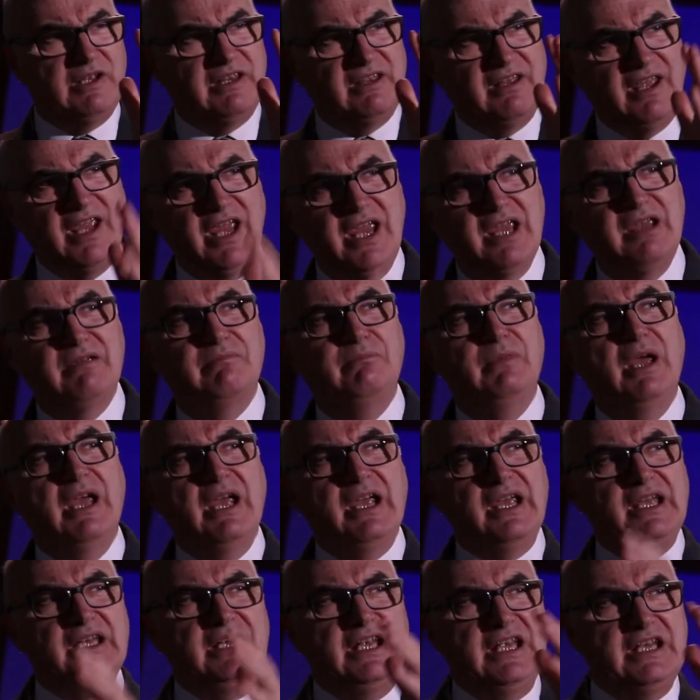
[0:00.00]
with him
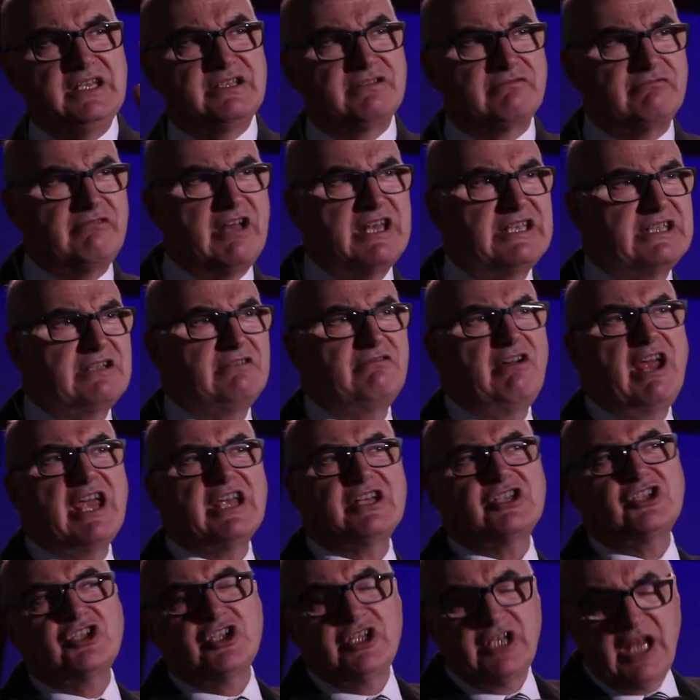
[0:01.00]
in his
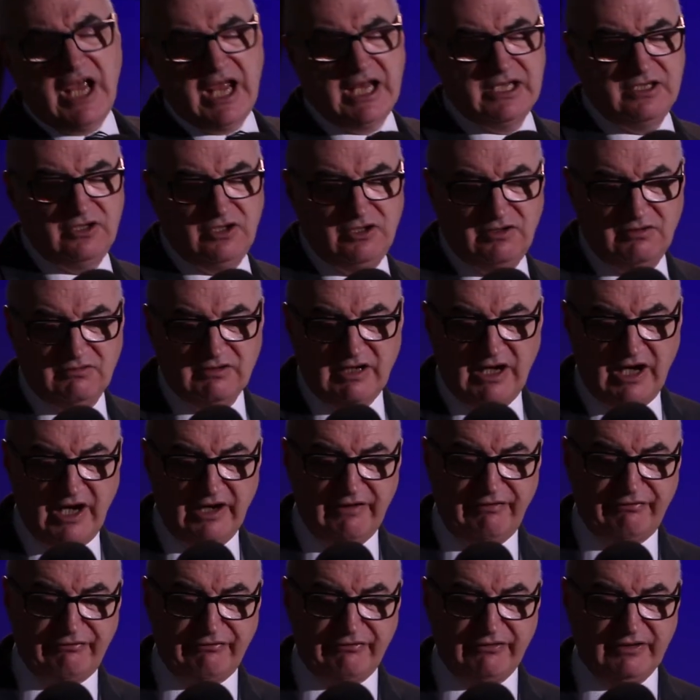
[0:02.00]
resurrection and new
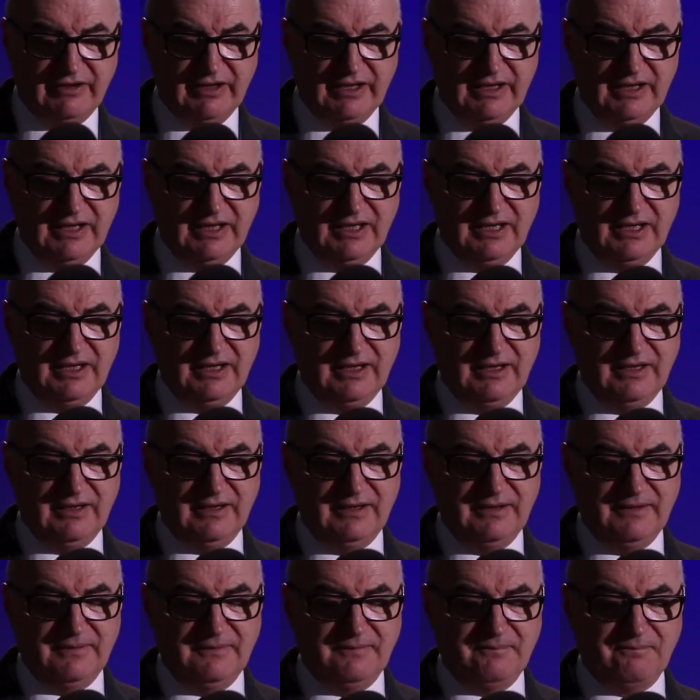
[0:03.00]
life.
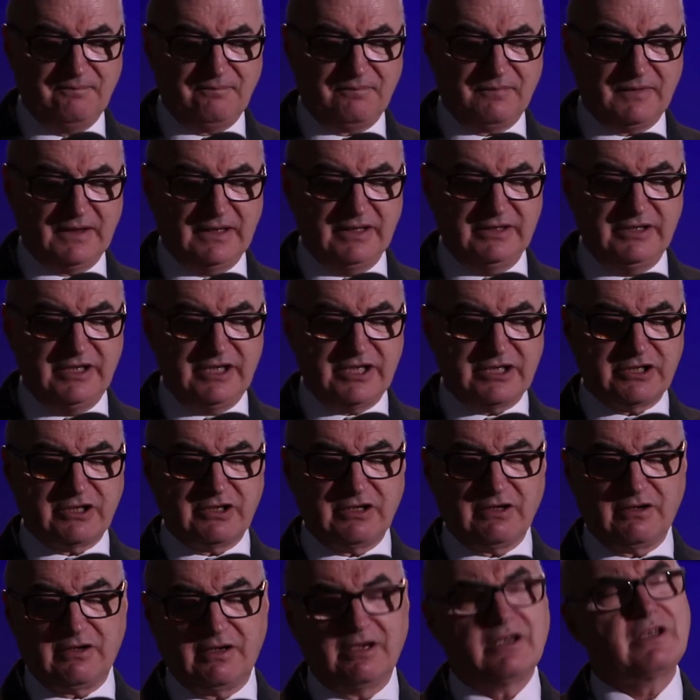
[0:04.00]
The
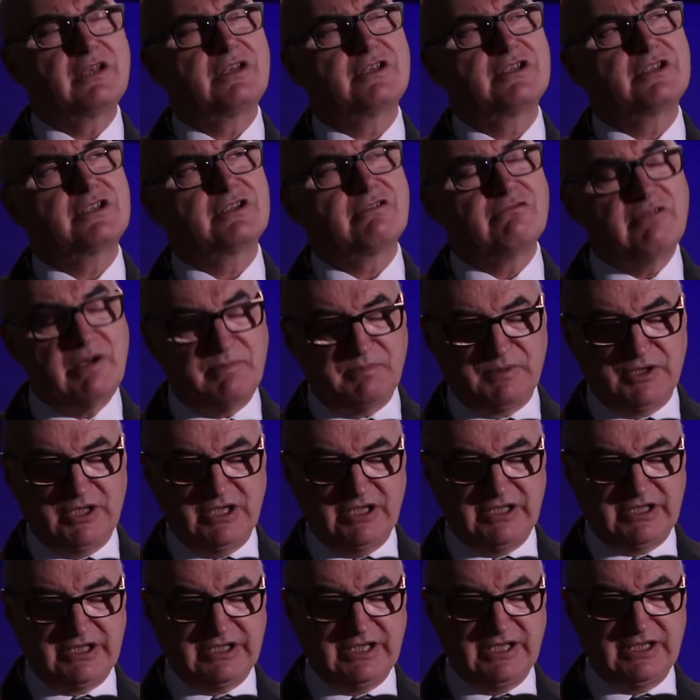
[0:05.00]

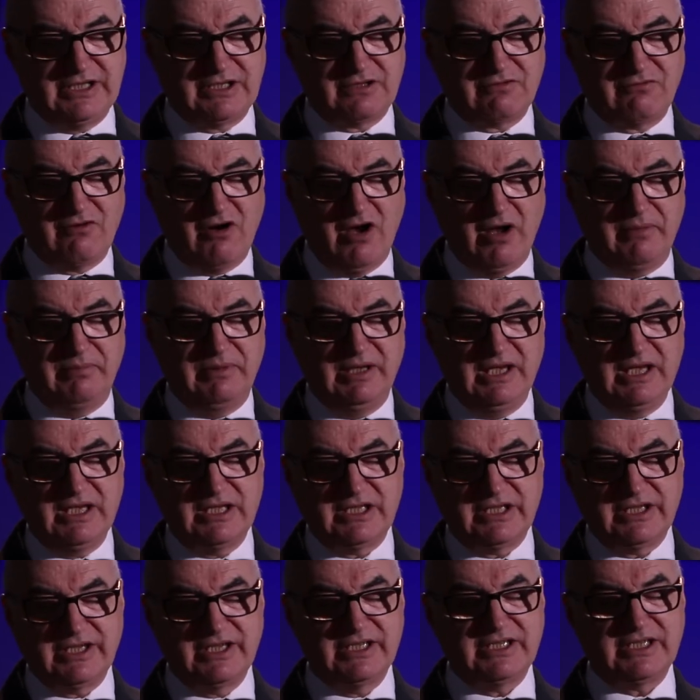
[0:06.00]
scriptures describe
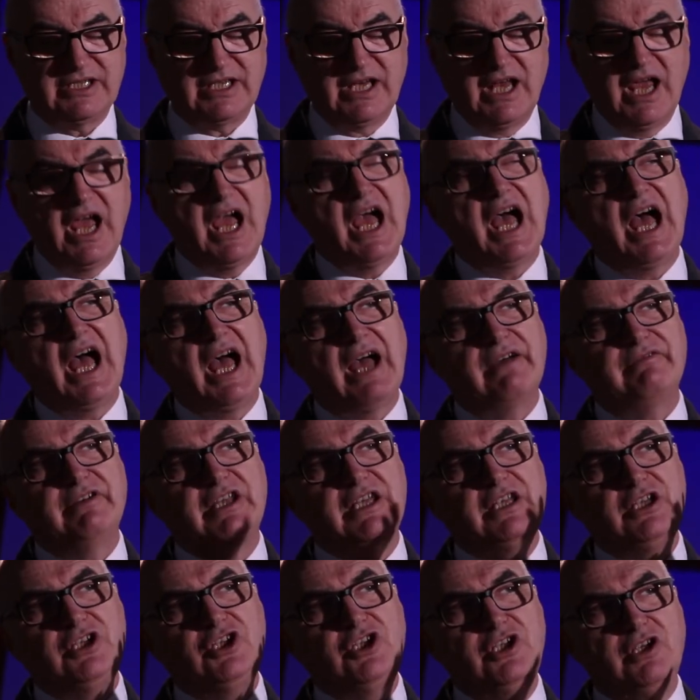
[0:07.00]
this as
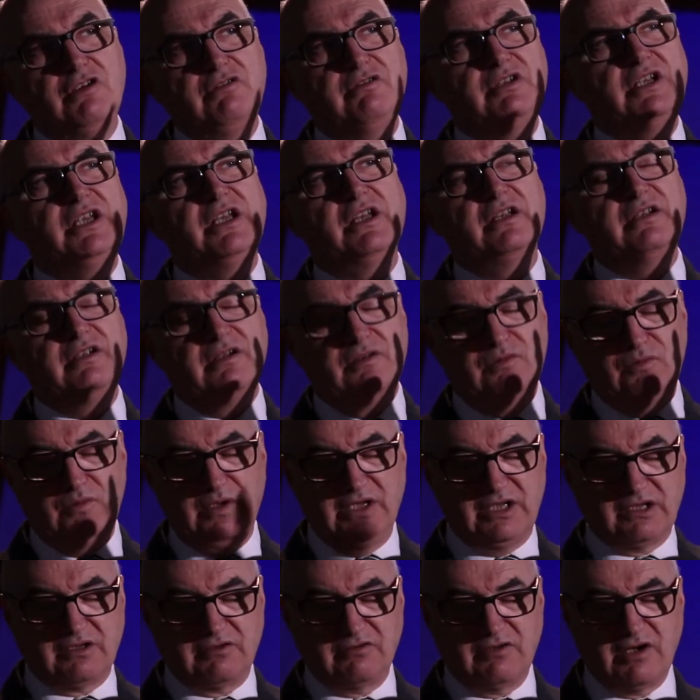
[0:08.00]
having union
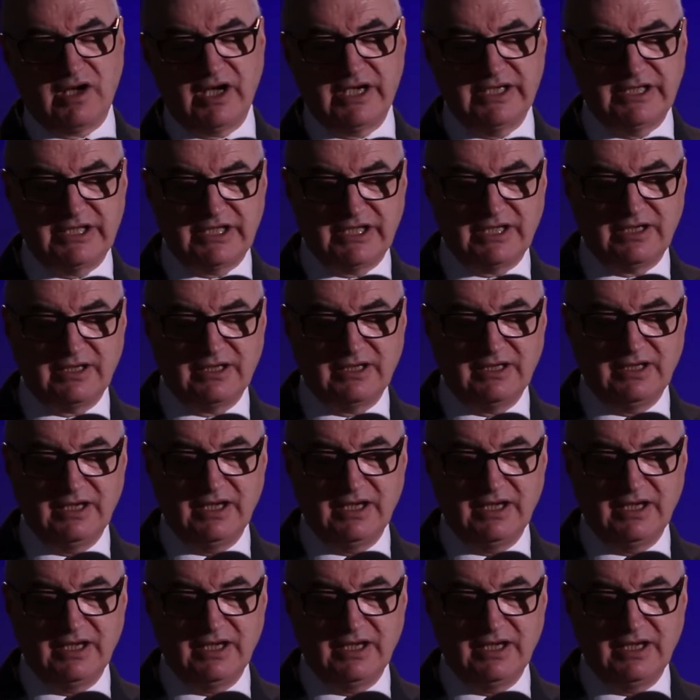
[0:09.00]
with Christ,